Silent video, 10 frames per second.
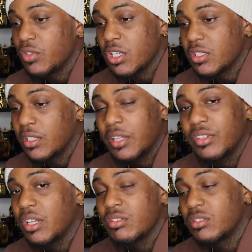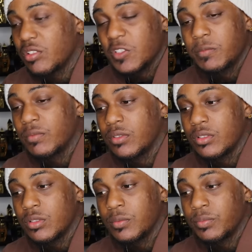there's nothing else
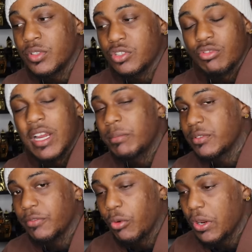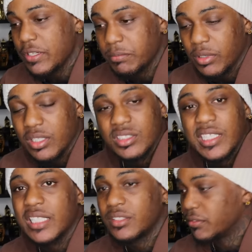to describe this fragrance but a
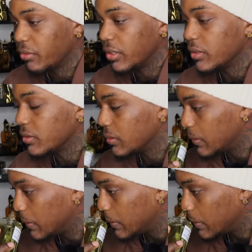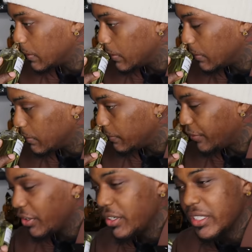sexy fragrance.
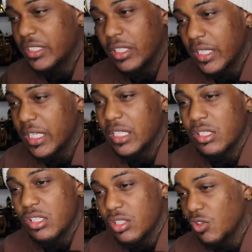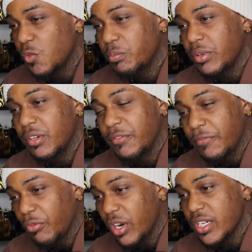Very clean, soapy,
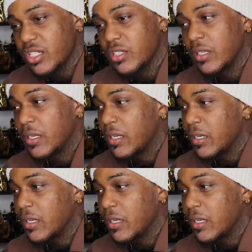fresh,